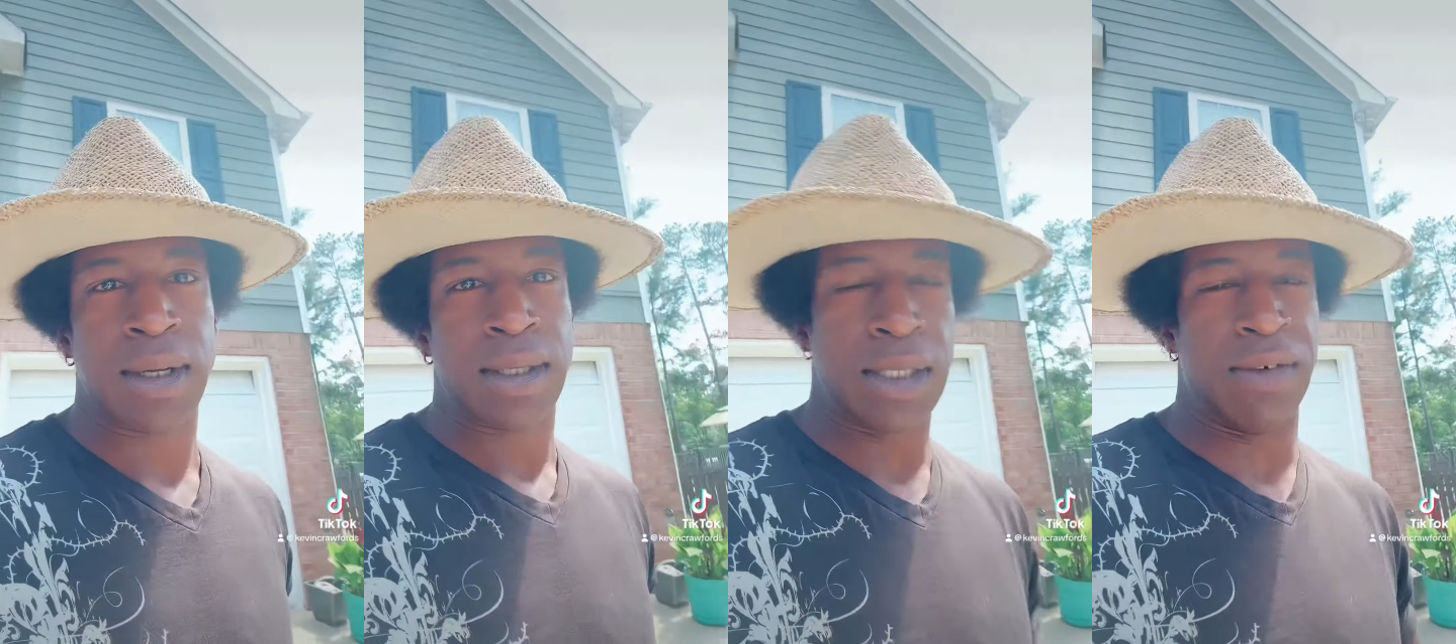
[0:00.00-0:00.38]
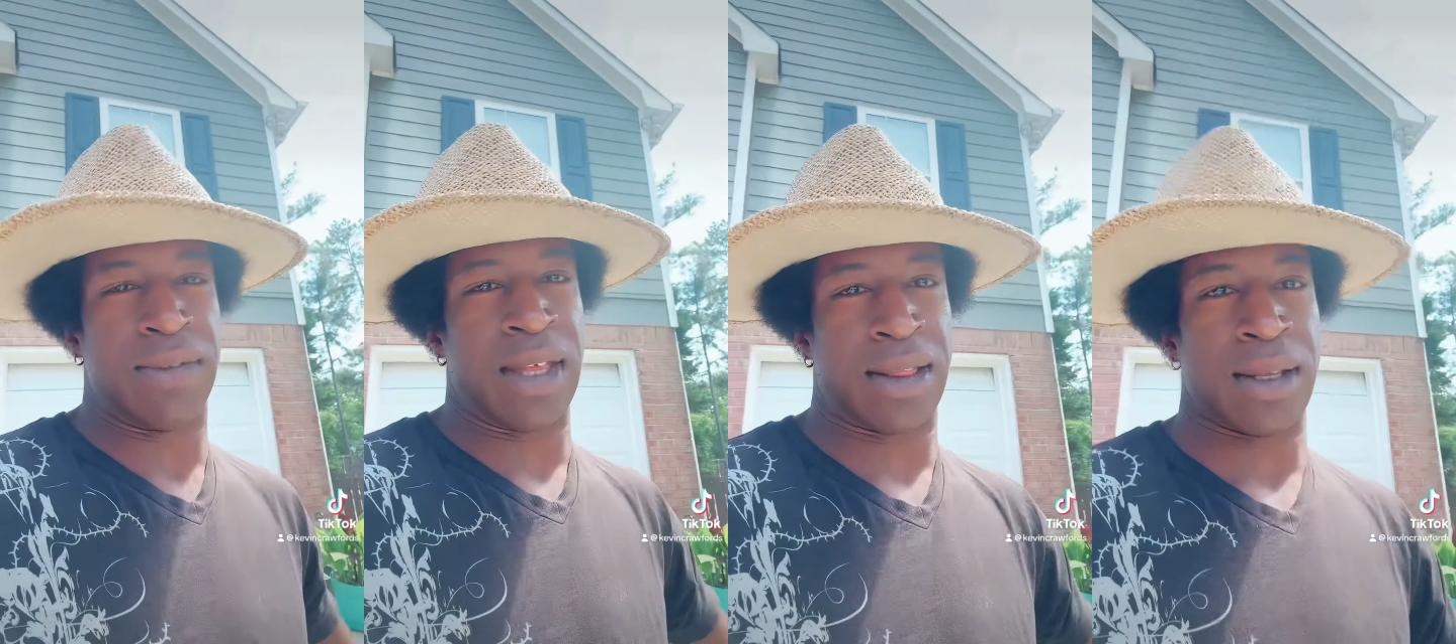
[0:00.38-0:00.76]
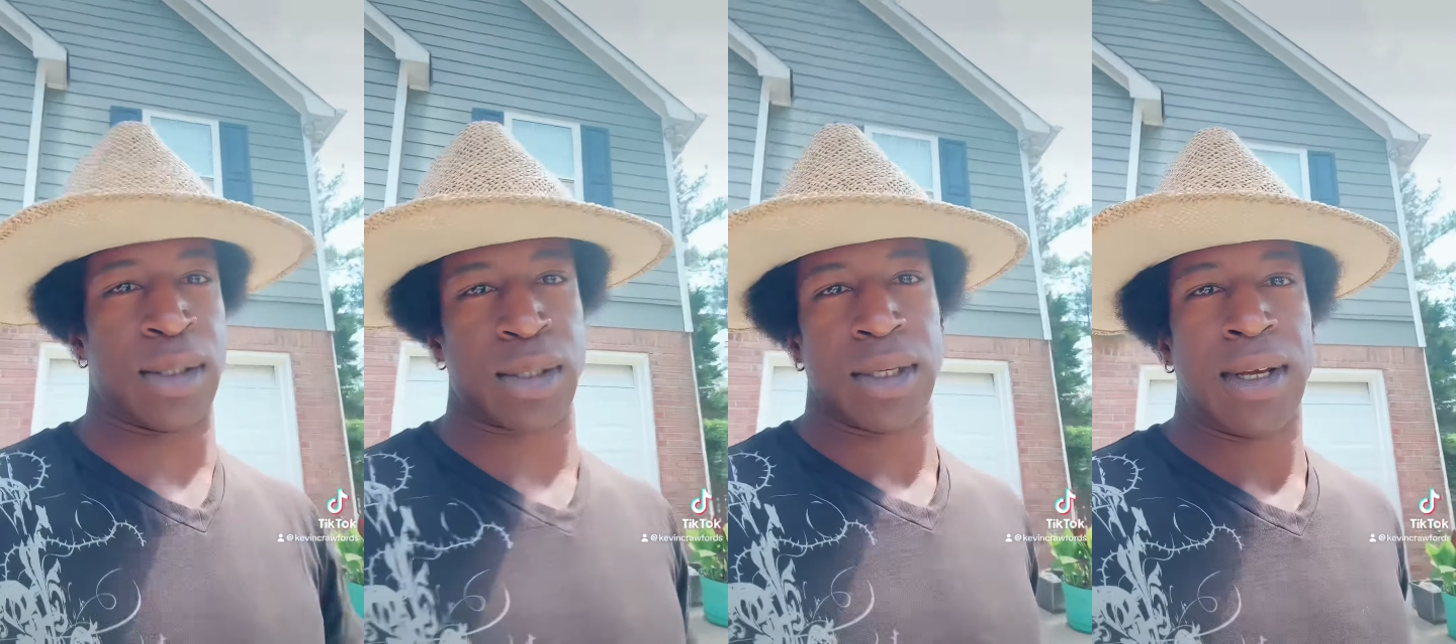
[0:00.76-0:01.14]
You even think
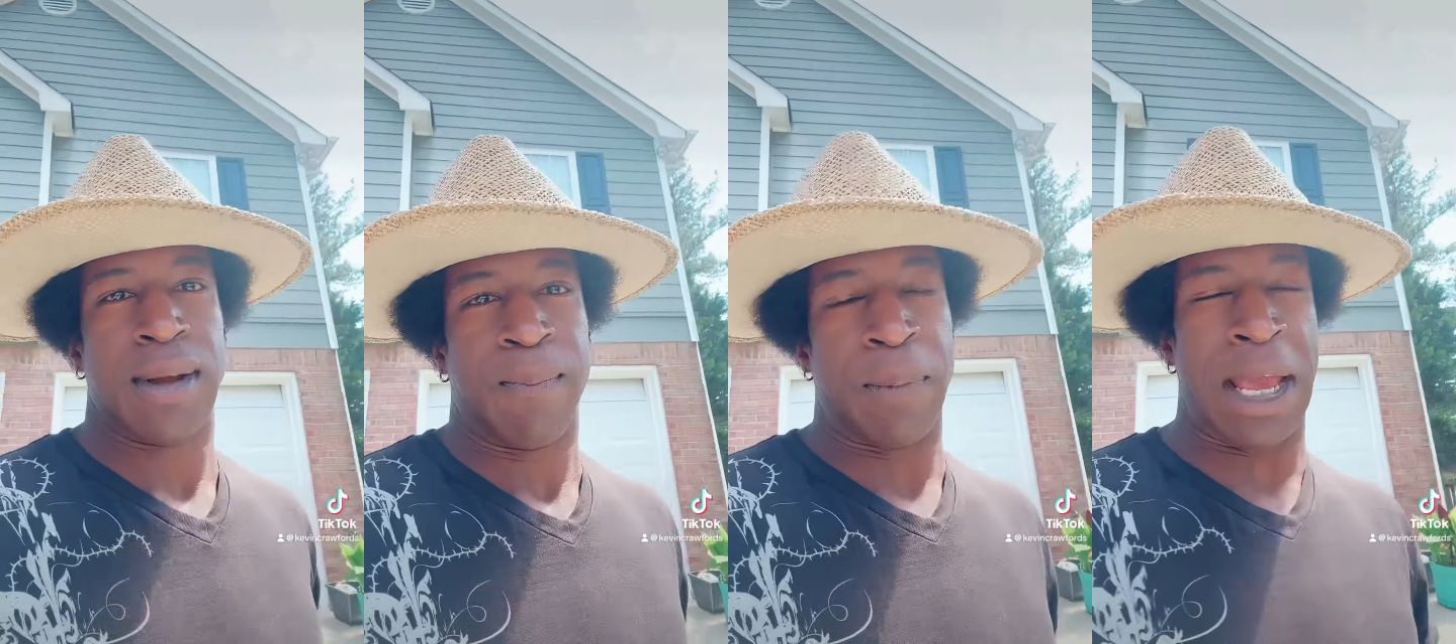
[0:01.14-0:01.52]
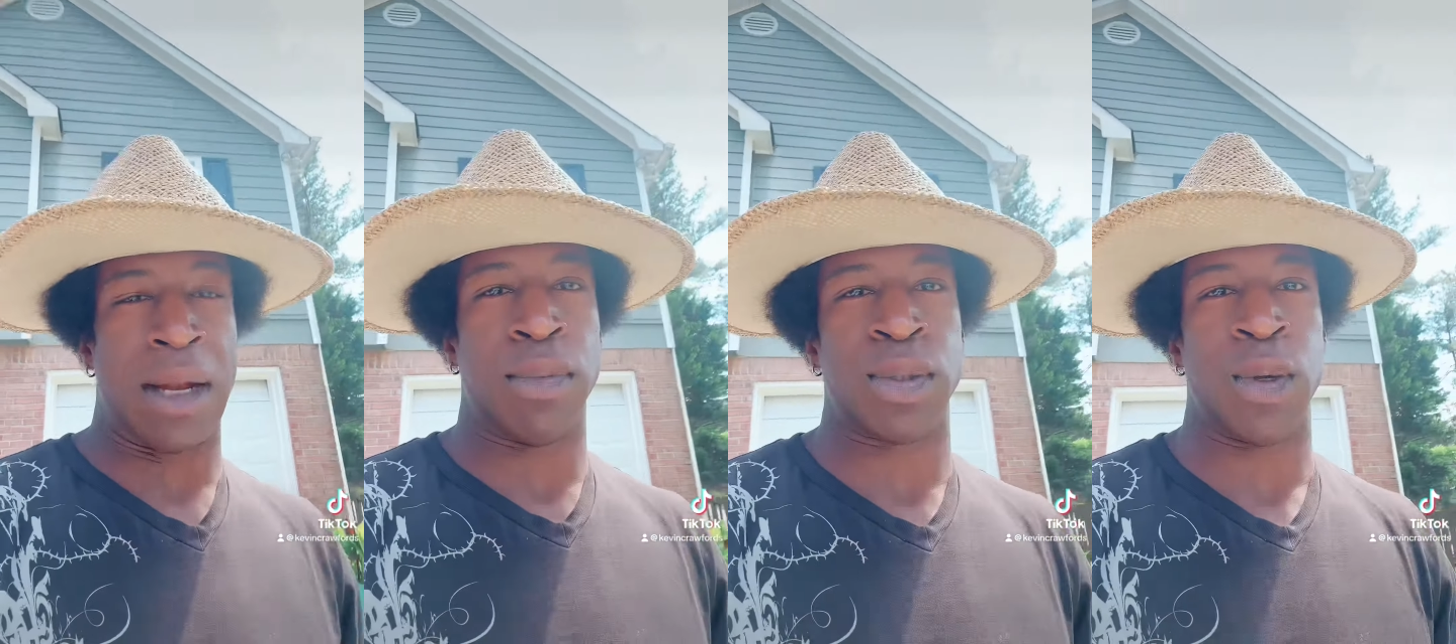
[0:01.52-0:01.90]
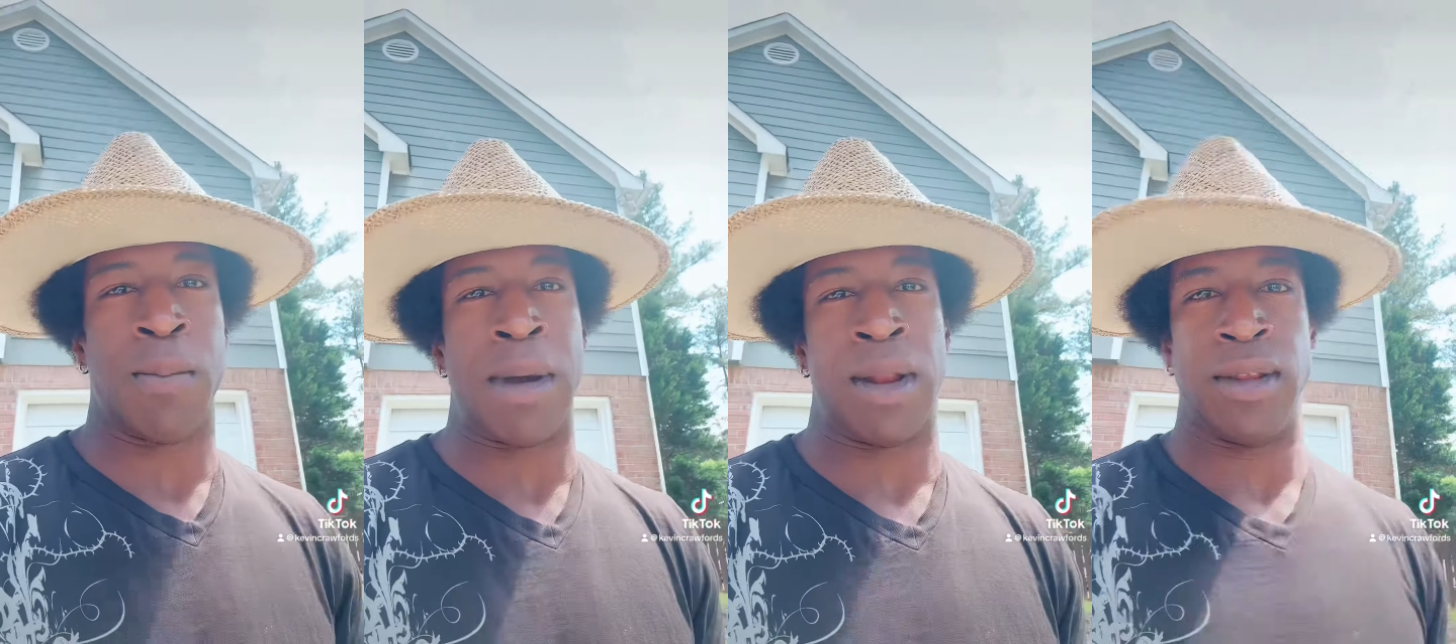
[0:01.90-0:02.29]
there's animals doing
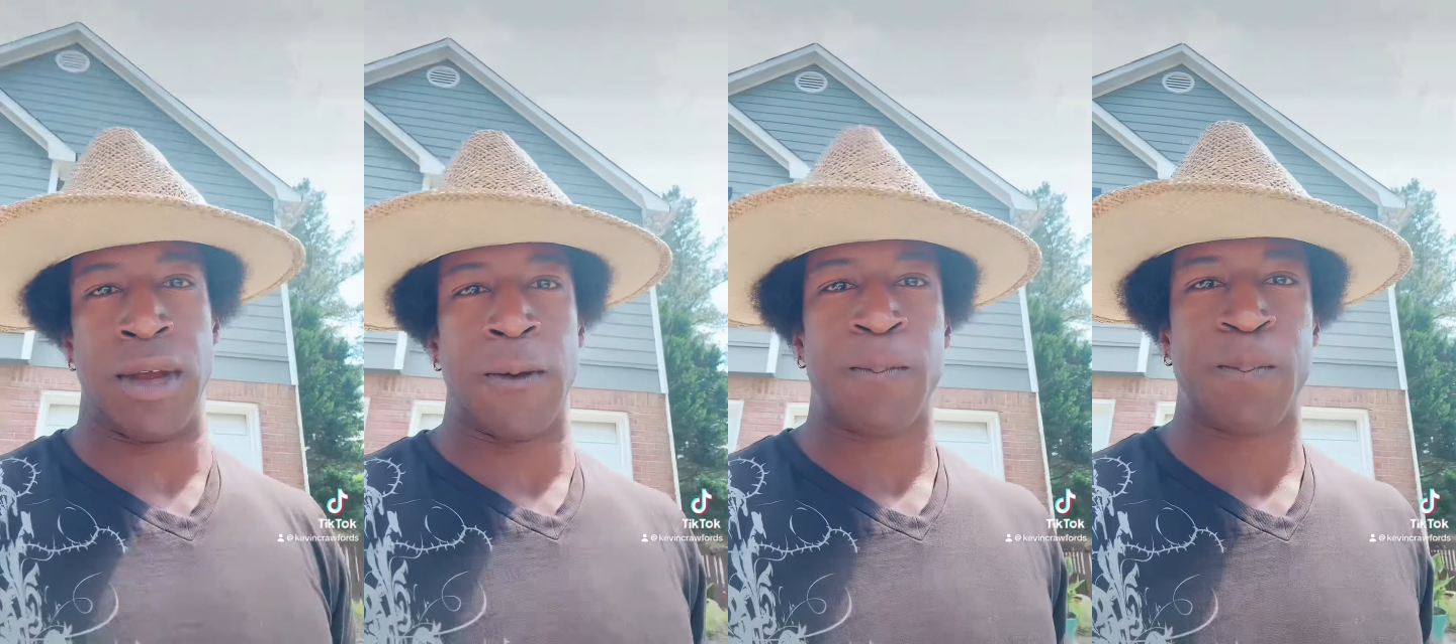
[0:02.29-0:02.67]
better than you.